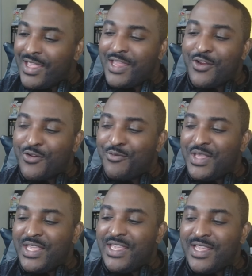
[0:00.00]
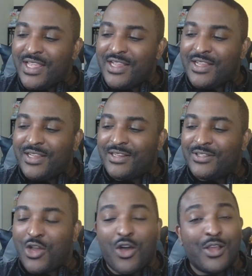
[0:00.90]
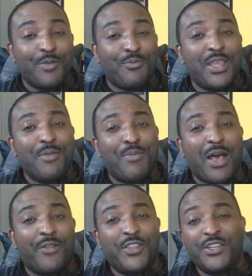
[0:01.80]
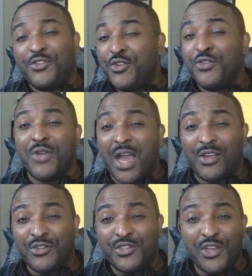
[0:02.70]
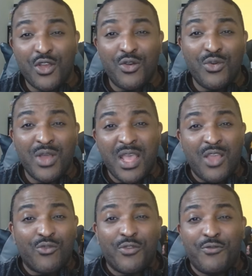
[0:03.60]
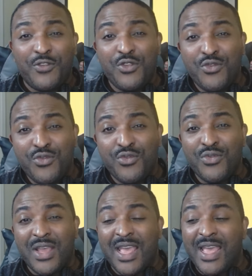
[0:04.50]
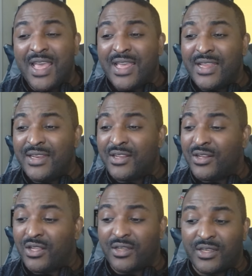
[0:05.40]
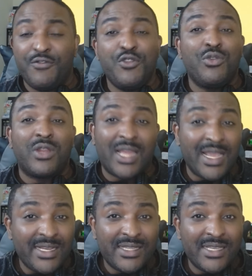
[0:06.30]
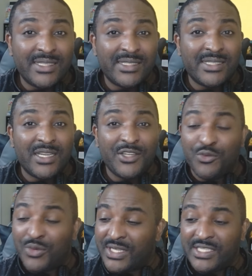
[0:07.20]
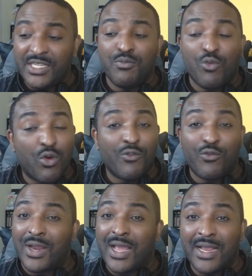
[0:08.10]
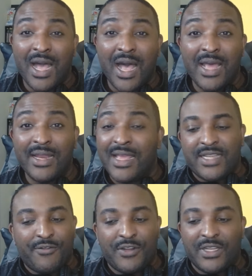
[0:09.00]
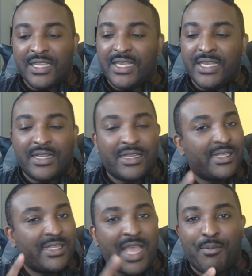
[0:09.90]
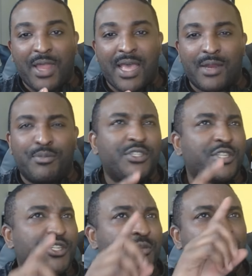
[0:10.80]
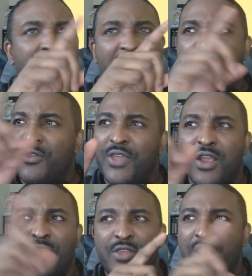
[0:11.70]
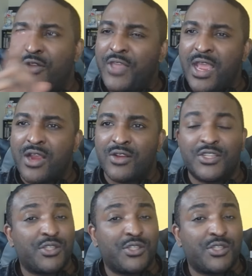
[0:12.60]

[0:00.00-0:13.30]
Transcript: hearing me talk a bit about this Yu Yu Hakusho review. And look, if you like this and you want to see more of what I got, definitely click that platypus. It should be there to